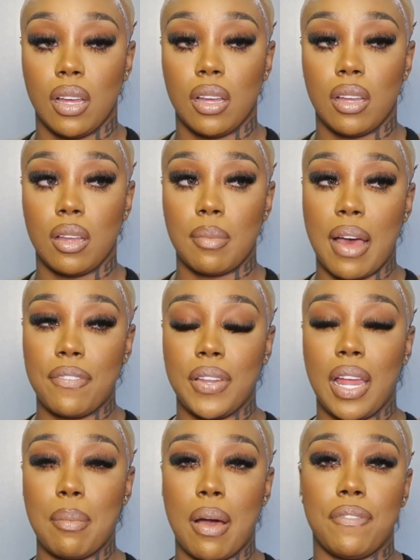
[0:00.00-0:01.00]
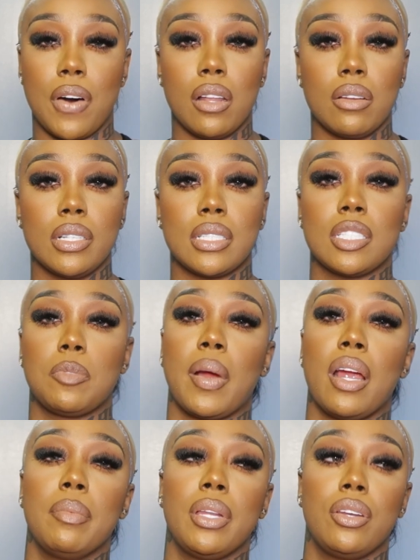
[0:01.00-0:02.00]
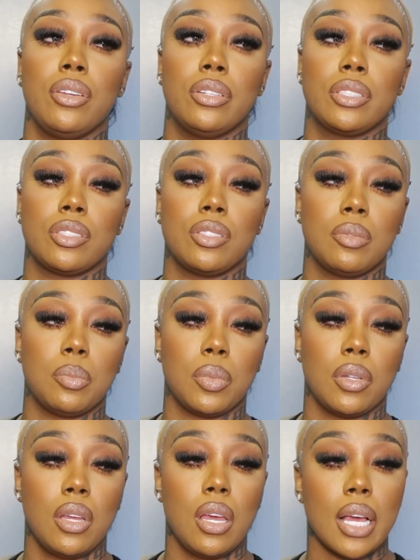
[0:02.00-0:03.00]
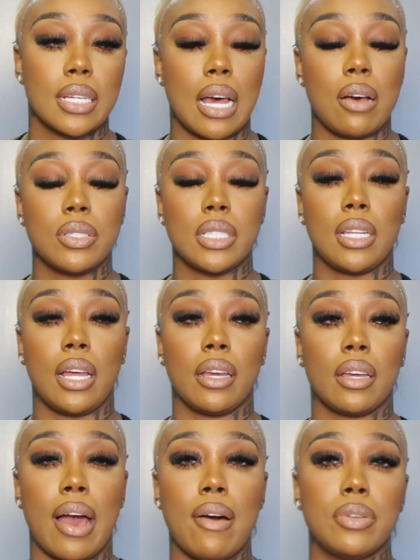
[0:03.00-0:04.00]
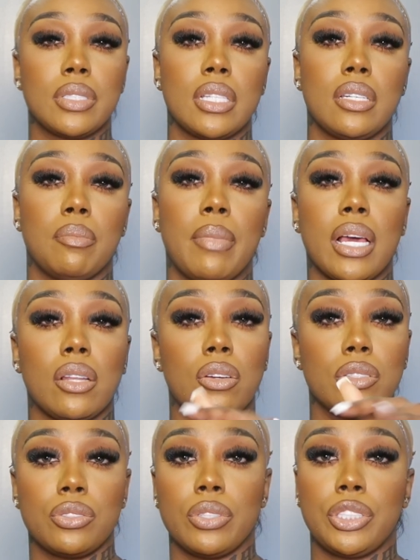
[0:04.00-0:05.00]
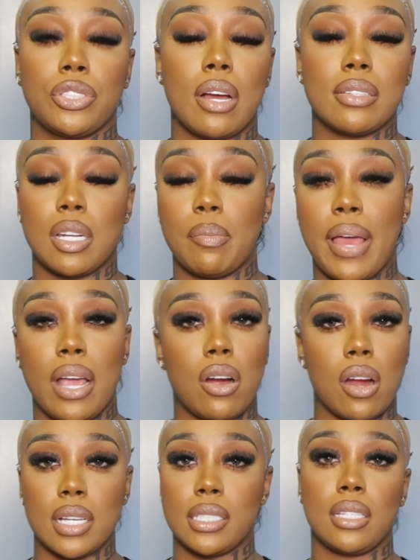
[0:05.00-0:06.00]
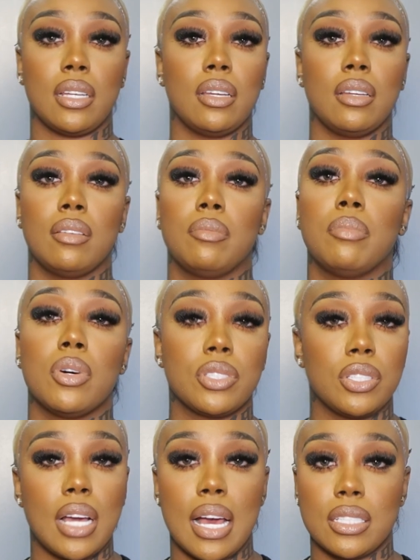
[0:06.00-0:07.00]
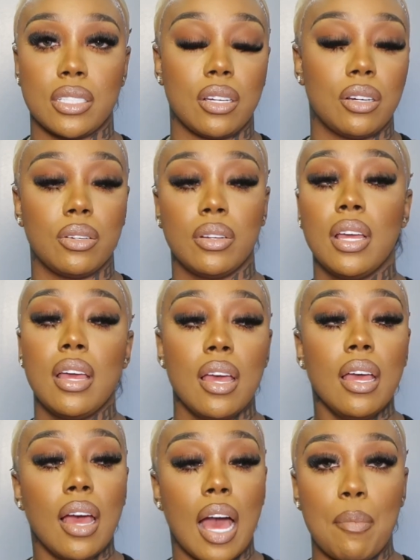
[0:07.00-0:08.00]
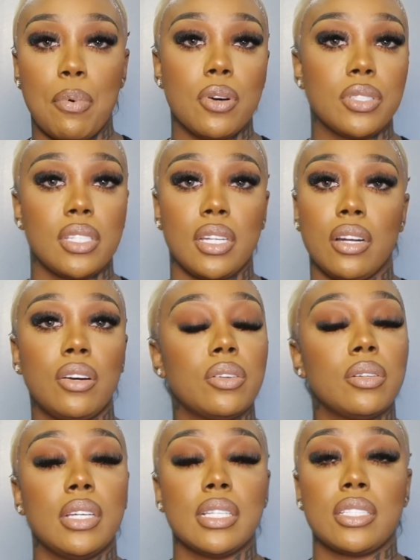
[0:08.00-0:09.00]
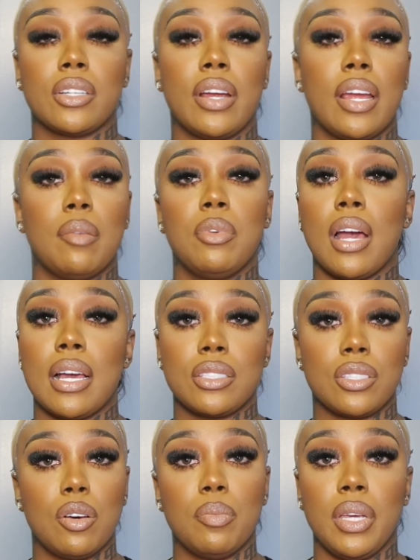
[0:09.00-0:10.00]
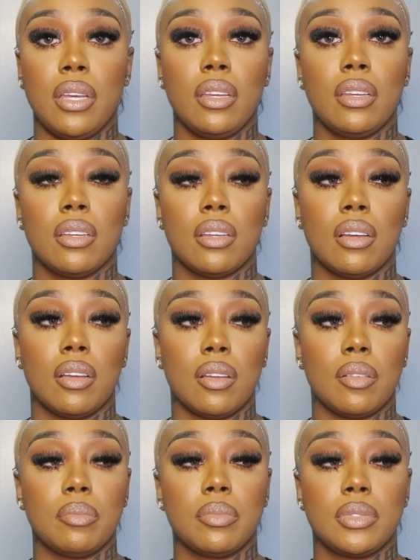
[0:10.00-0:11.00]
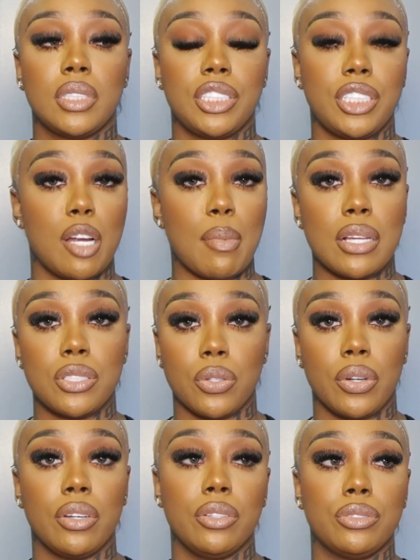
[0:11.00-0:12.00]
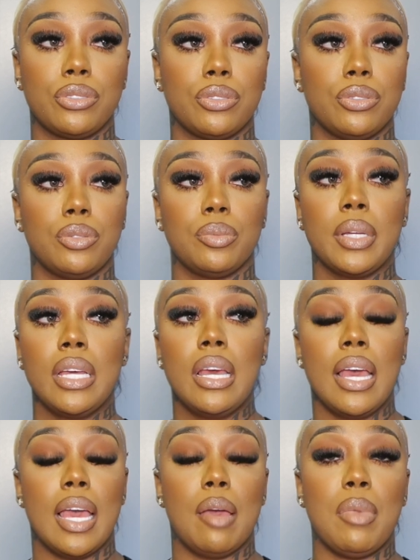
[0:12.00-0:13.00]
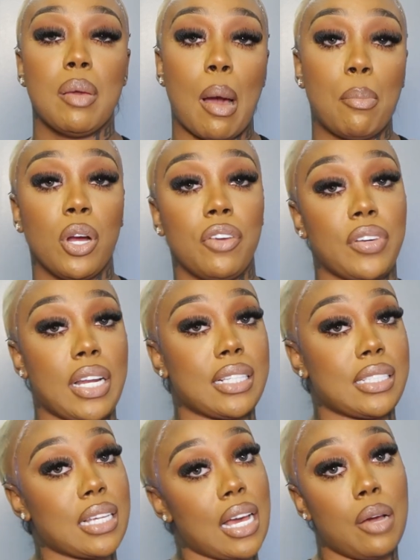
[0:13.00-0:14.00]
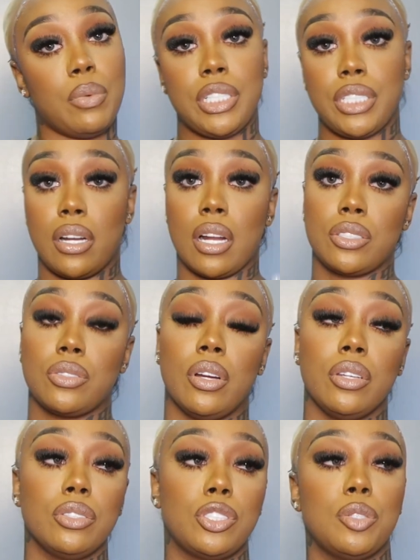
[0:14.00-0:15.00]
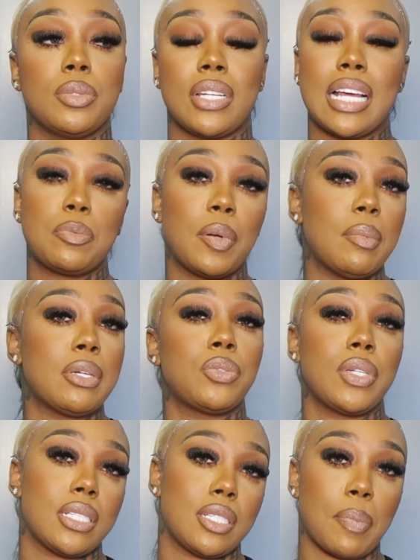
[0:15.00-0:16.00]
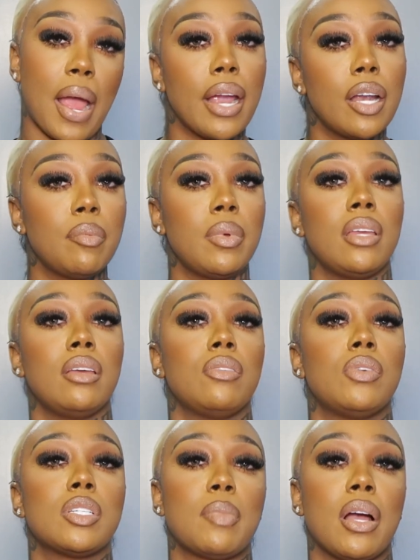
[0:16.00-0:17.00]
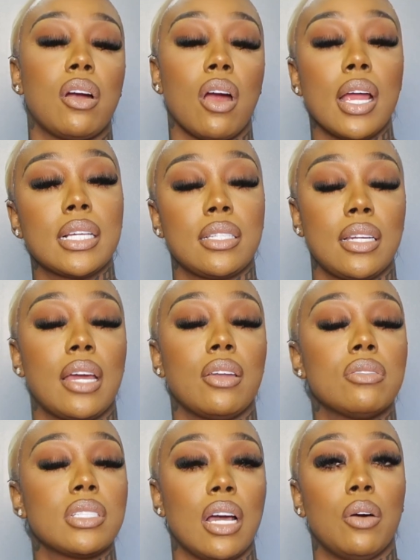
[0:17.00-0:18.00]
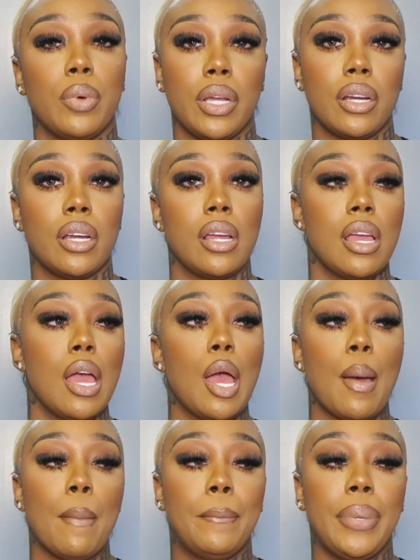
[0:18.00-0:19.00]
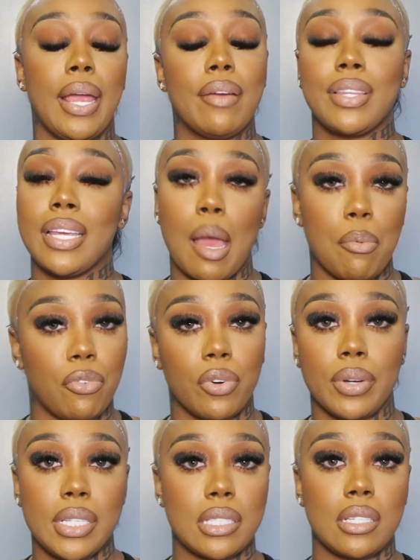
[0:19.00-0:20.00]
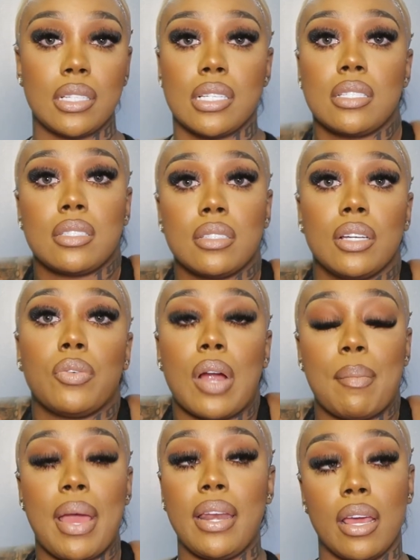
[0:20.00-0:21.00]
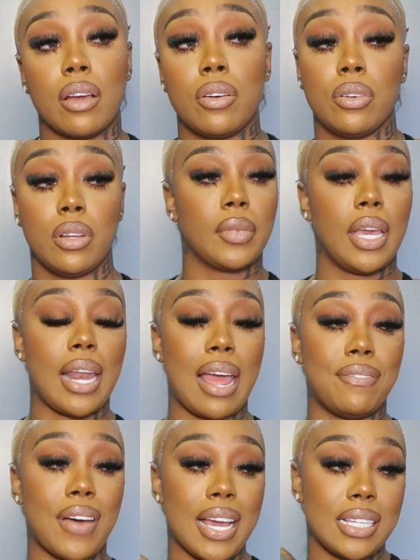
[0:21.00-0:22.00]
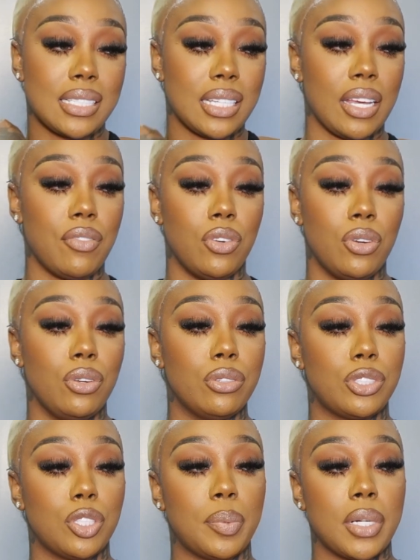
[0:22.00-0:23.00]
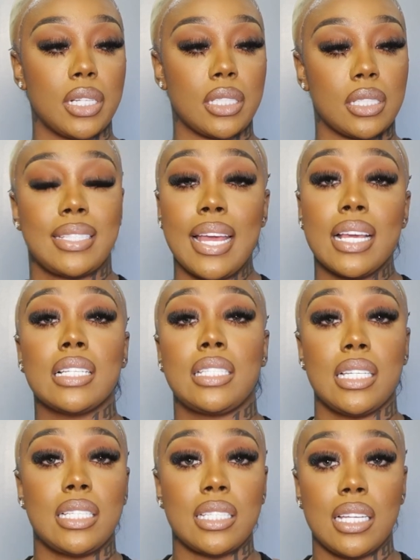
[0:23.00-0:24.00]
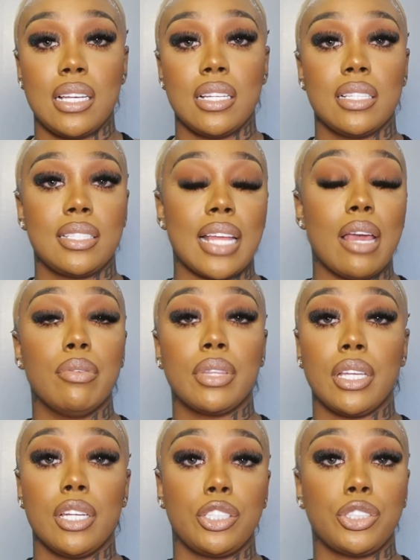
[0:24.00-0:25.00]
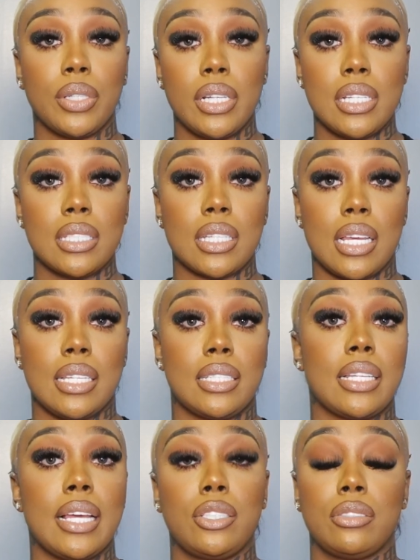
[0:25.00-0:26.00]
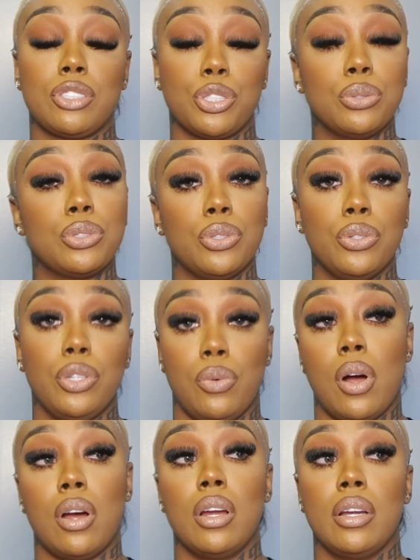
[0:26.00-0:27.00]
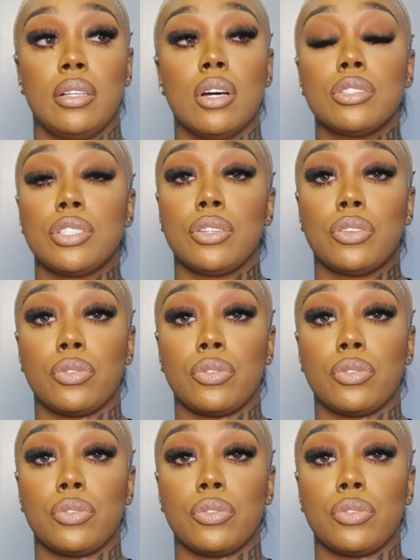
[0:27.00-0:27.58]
I feel like my followers inspired me to do YouTube. Cause I was in, make a long story short, I was in a bad car accident. Most of you guys know. I posted it on Instagram. You guys told me to share my story on YouTube. And me and my boyfriend at the time, we shared our story on YouTube. So that's pretty much what inspired me, was my car accident. I know it sounds weird, but everything happened for a reason, cause look where I'm at now. And advice to give new YouTubers, stay consistent, stay within the trends, and stay true to who you are. Those are